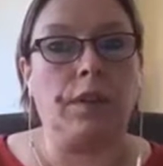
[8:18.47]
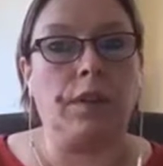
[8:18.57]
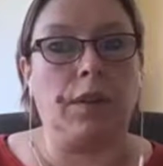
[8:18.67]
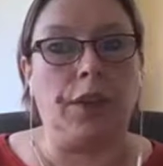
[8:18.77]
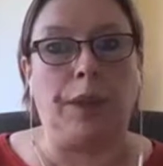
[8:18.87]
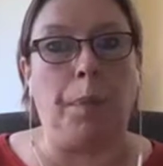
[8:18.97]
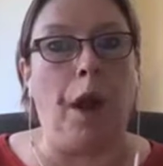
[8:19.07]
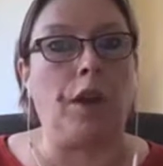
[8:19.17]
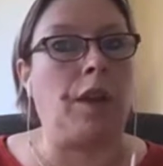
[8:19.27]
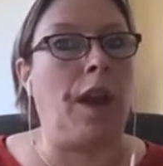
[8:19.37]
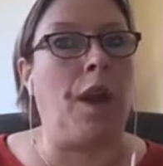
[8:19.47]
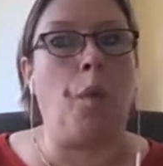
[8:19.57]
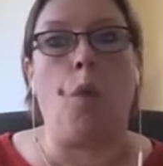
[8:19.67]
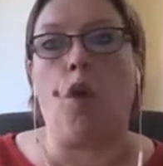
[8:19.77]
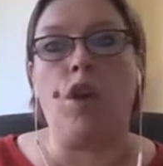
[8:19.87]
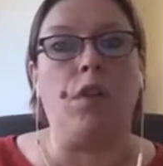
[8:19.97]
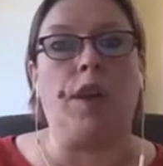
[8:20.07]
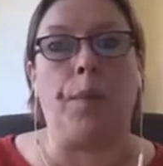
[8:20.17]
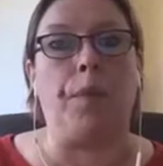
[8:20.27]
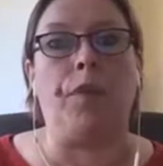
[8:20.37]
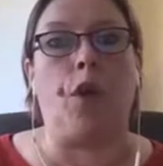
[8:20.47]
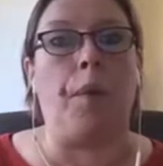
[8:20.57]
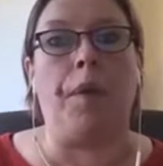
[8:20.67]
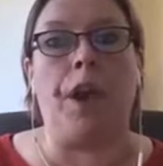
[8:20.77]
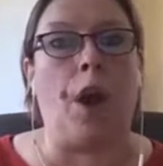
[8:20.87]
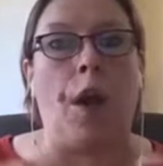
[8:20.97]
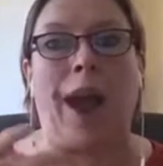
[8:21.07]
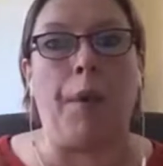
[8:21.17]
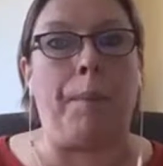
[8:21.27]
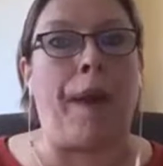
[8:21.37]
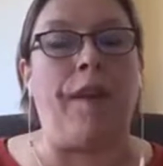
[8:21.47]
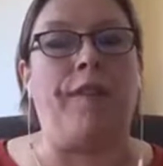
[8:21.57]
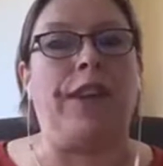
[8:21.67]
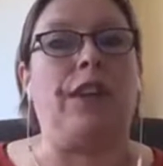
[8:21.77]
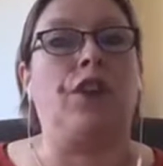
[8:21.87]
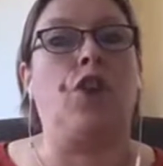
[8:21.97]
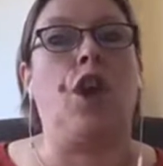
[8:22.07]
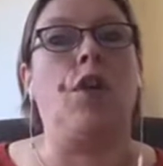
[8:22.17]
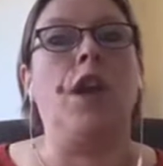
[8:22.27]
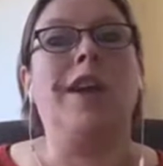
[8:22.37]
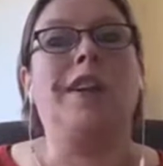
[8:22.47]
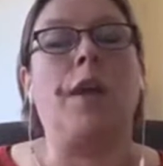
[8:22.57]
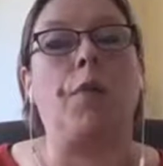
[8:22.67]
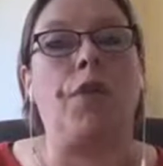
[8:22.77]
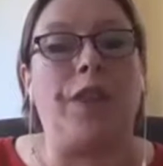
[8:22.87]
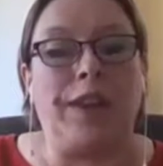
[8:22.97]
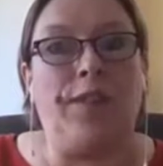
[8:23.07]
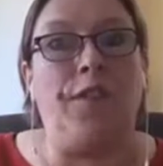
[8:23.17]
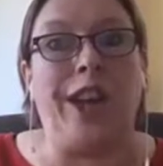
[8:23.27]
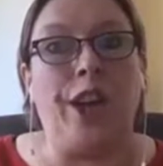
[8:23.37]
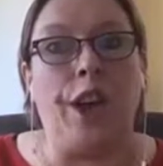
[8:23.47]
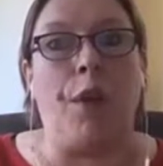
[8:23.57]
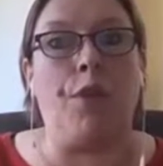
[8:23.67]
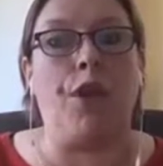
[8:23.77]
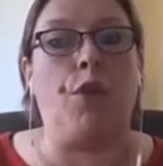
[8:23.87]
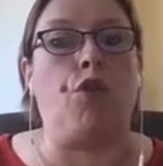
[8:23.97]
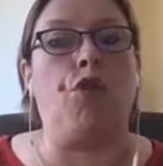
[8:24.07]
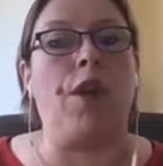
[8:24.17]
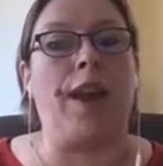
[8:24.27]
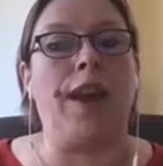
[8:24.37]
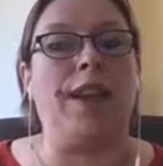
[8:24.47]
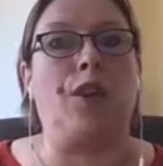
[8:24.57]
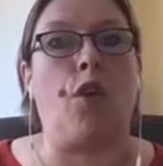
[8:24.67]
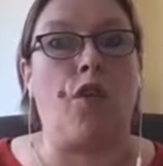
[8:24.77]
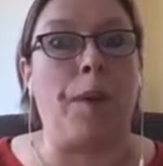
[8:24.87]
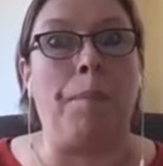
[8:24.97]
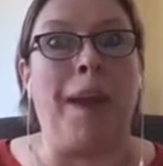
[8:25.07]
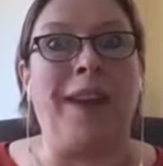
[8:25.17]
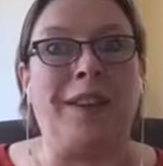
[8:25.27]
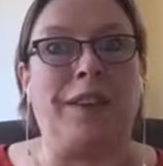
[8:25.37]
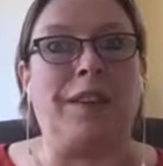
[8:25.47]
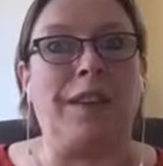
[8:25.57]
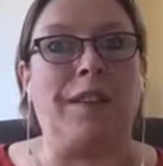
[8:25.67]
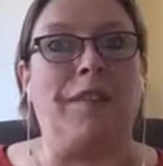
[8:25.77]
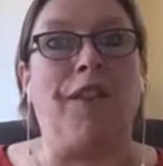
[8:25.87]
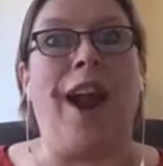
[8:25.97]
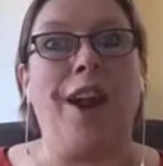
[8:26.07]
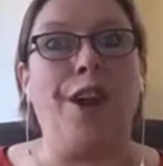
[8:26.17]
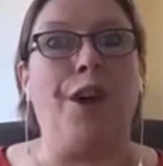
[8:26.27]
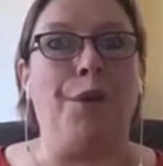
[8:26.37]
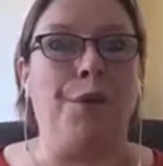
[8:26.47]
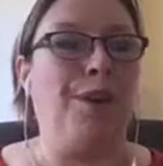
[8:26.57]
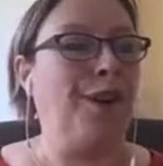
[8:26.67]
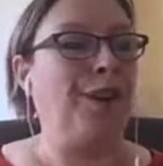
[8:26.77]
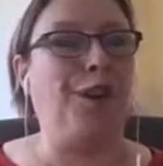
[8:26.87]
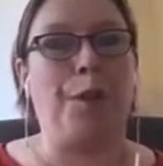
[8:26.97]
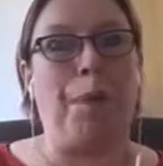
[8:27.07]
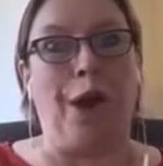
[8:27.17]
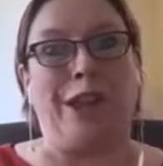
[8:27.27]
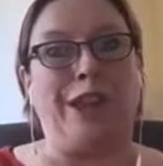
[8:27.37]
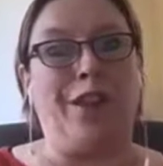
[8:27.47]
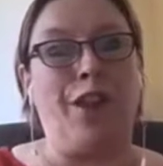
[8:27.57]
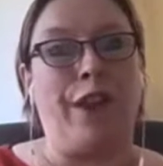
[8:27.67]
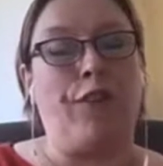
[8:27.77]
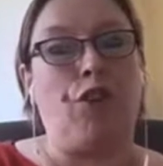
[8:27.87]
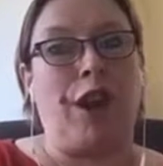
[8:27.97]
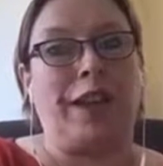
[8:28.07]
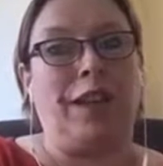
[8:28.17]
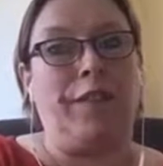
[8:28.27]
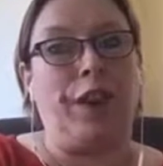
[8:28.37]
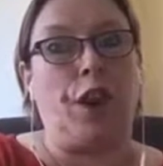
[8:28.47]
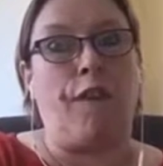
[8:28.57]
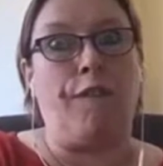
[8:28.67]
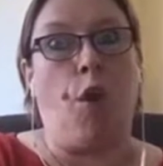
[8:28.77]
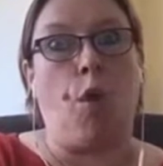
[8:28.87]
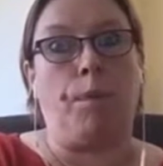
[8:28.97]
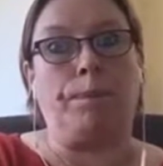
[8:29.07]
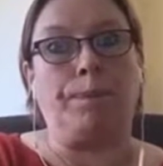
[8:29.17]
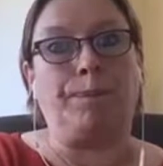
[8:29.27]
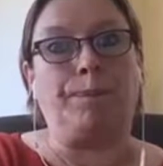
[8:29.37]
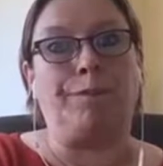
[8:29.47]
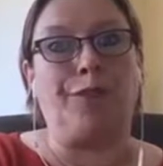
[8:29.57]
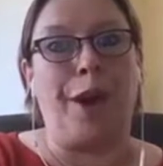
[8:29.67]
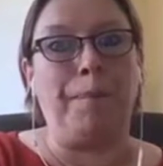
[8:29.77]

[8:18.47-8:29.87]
this person and what you did with them, how it benefited you, so that this video that you create is of immense value to the person that you've created the video for, right?